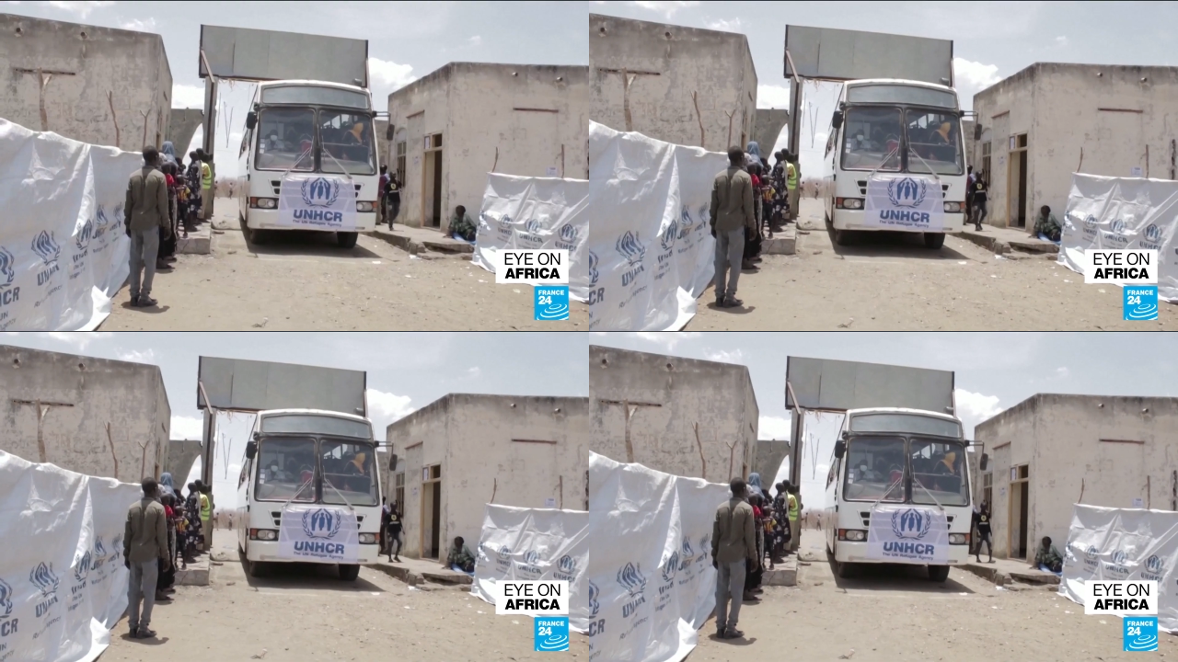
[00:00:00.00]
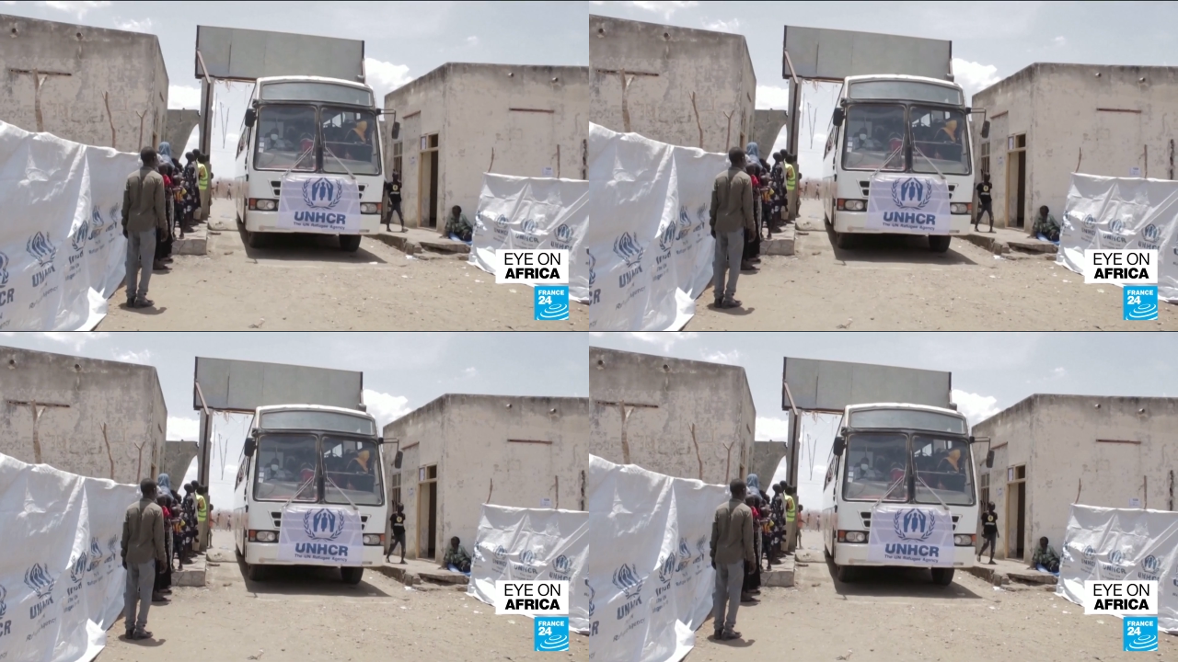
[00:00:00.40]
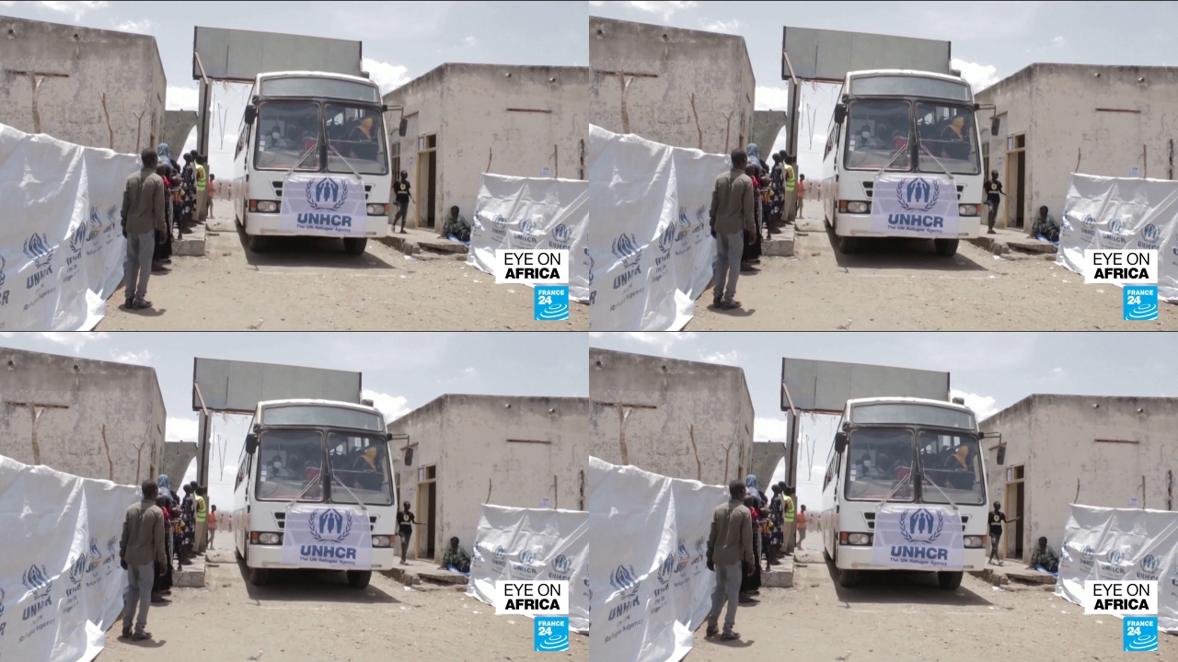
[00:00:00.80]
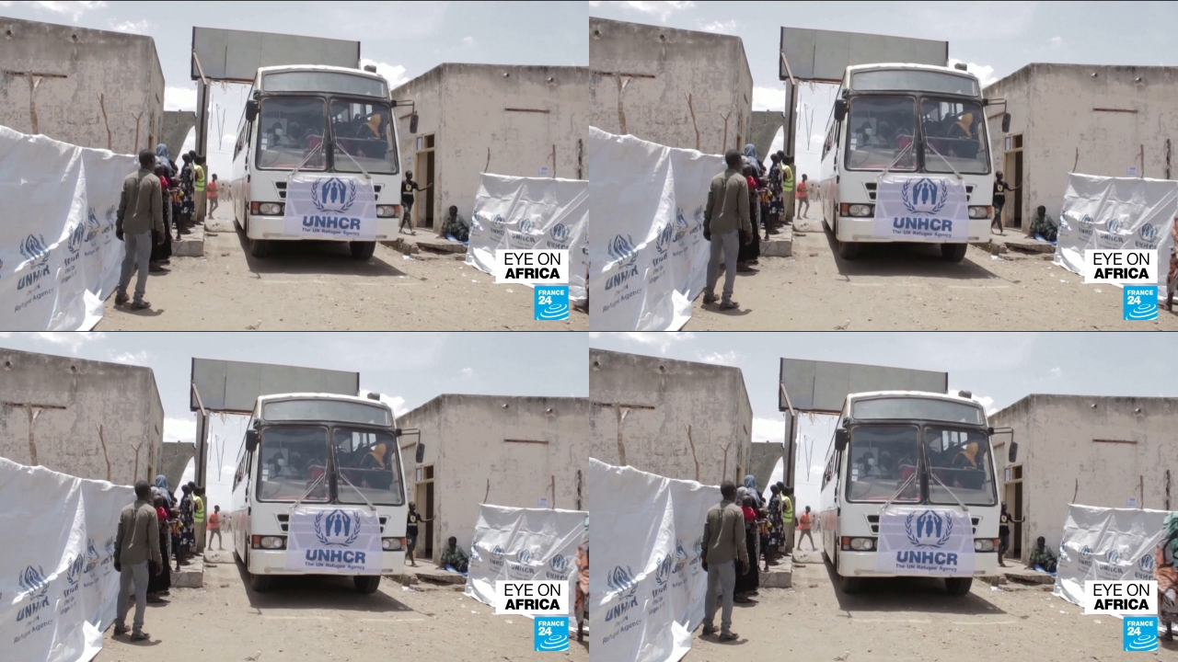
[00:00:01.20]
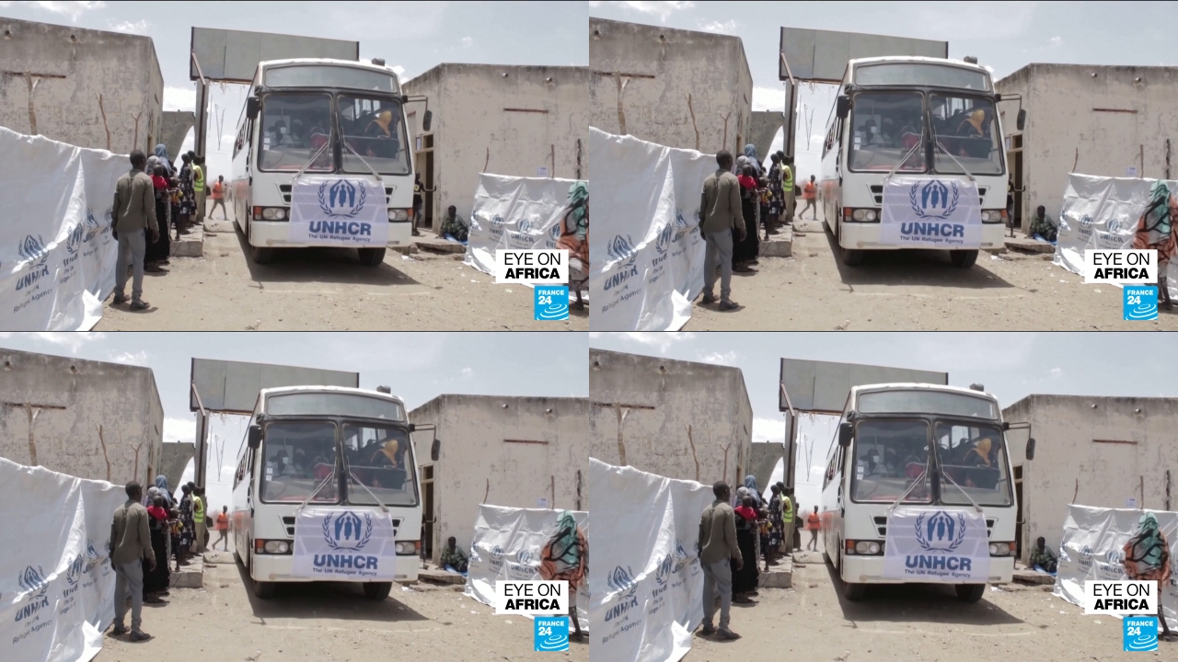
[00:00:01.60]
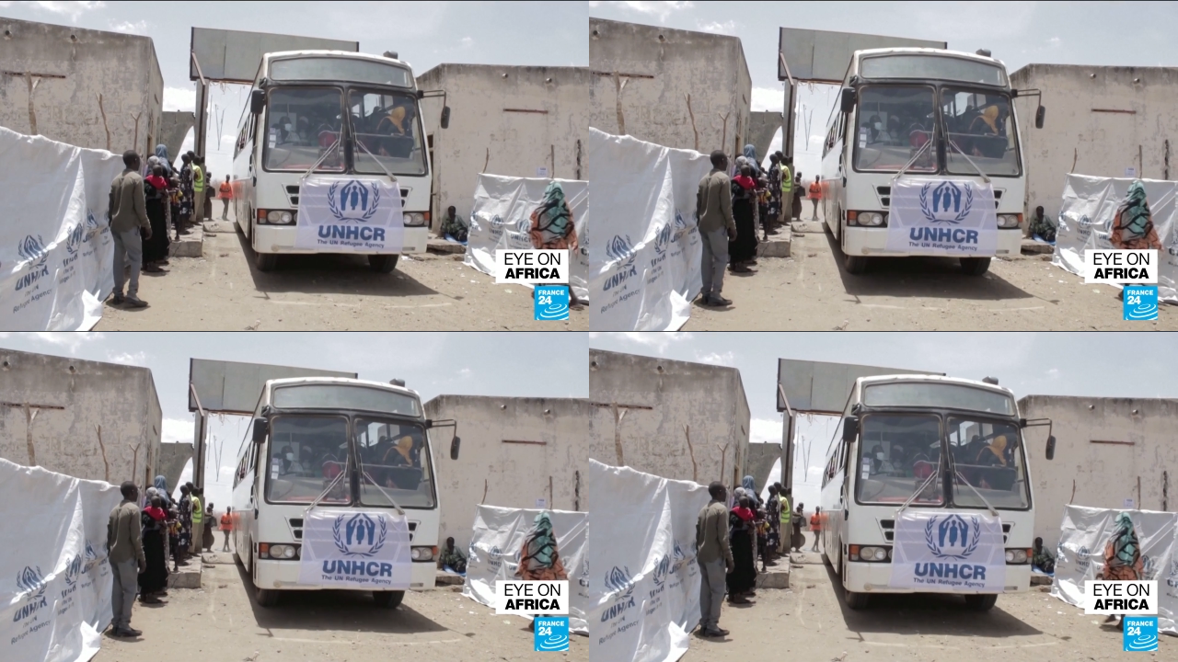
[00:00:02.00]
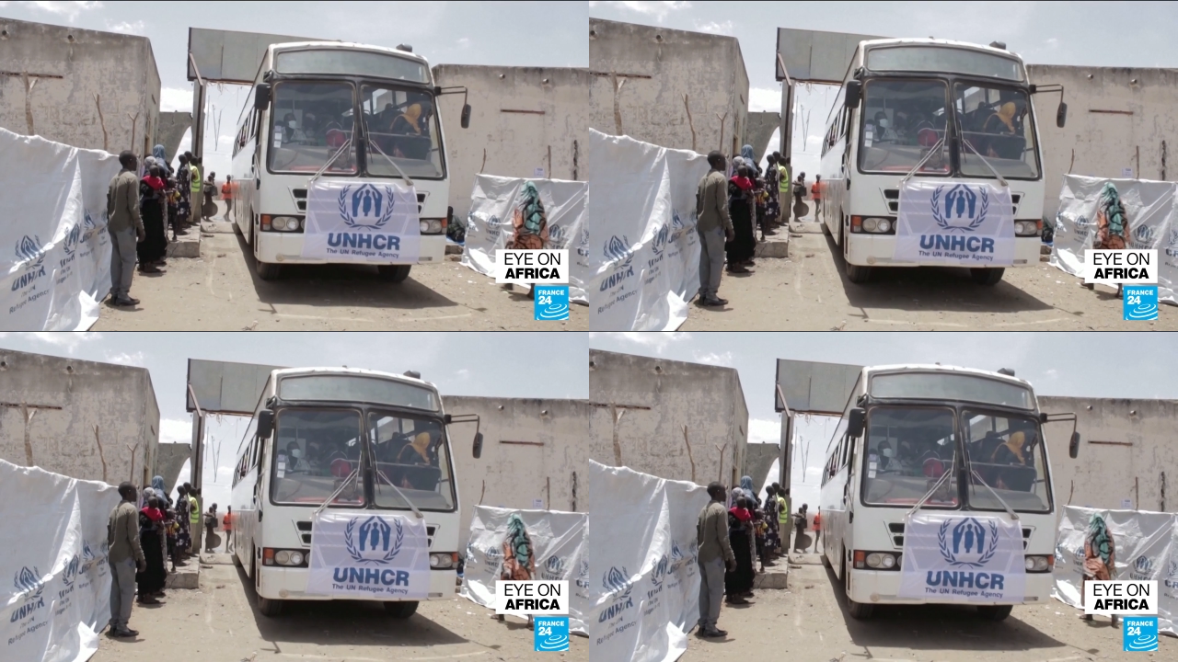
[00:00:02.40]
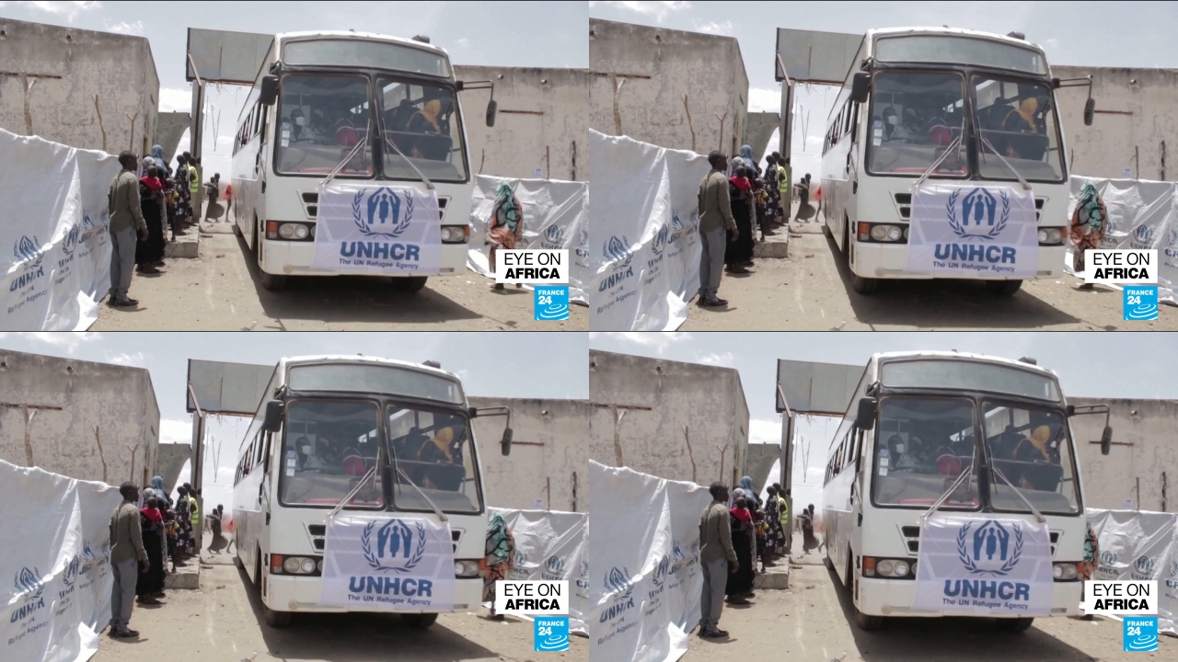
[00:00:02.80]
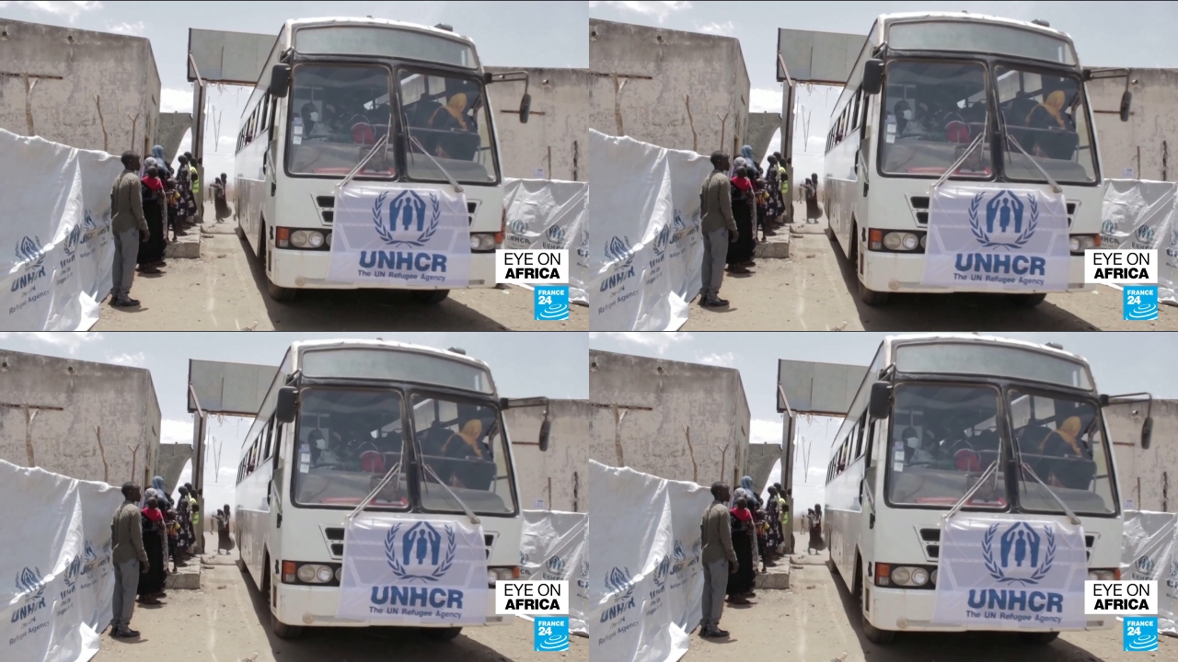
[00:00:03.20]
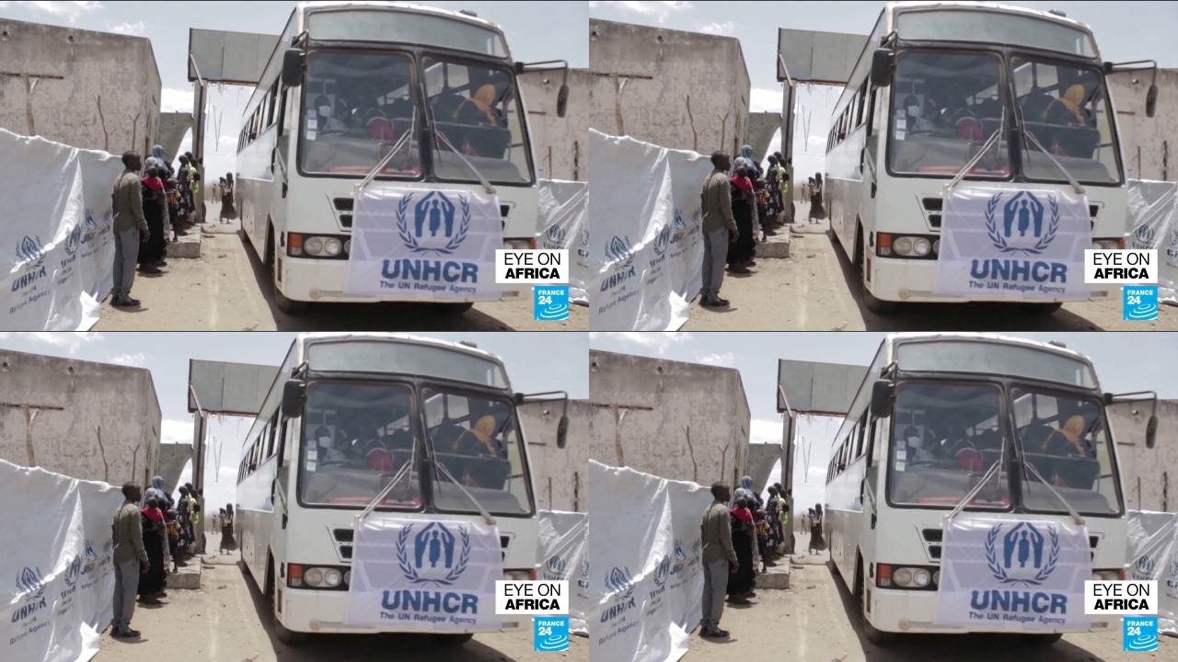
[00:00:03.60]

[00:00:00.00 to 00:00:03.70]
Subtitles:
Nobody's mouth can be seen.